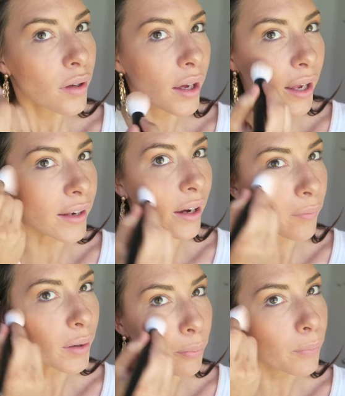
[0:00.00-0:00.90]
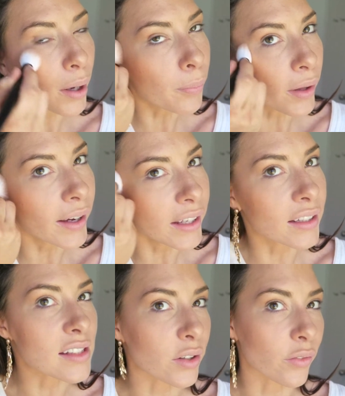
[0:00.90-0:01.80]
And now we're applying
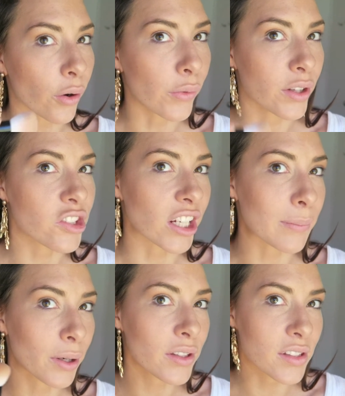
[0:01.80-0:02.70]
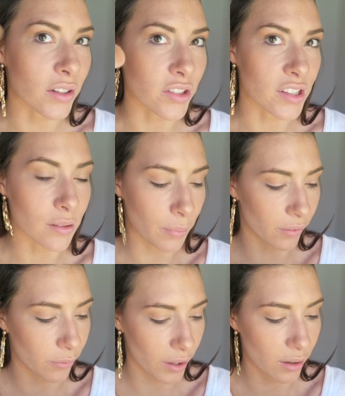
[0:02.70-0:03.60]
it sort of on the cheekbone, so just
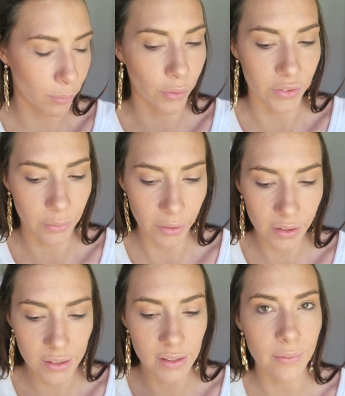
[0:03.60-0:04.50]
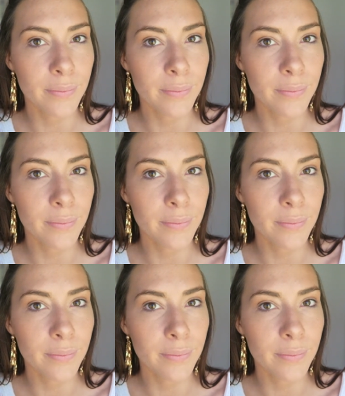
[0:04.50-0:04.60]
above where the bronzer was.